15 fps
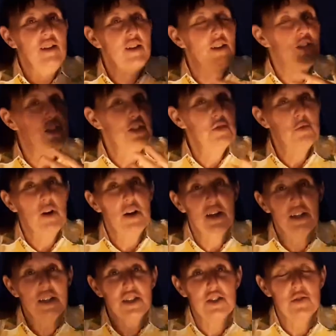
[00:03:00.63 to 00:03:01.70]
you just
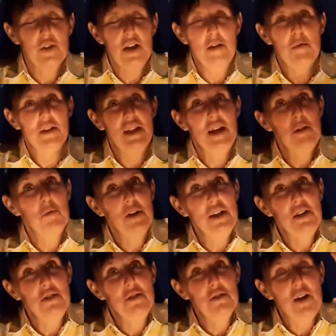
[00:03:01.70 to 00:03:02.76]
wanted to scream. And then
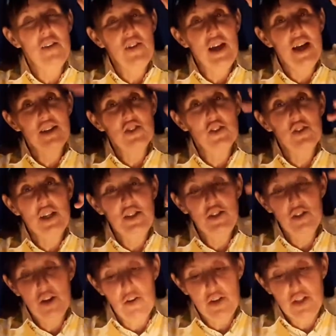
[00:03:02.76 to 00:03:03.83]
when you they actually let
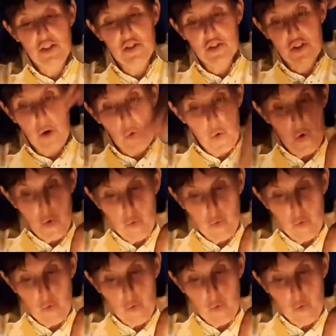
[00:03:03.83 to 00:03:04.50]
you go and you just go,